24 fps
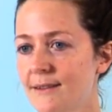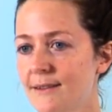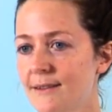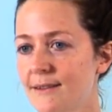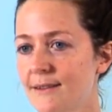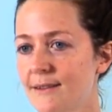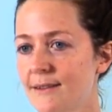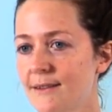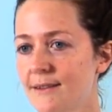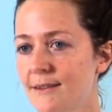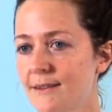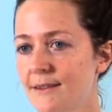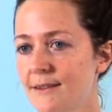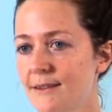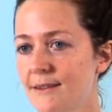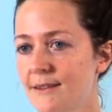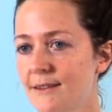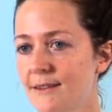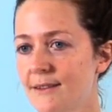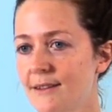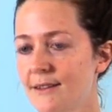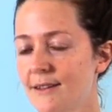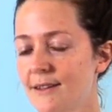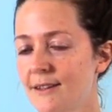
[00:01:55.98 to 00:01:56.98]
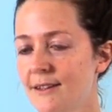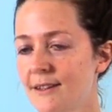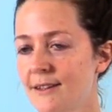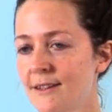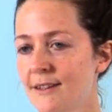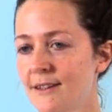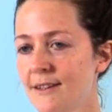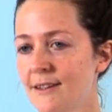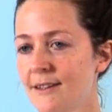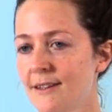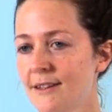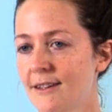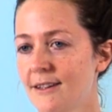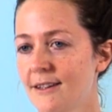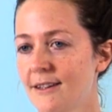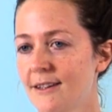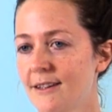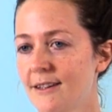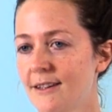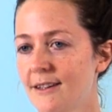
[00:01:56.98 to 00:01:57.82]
(silence)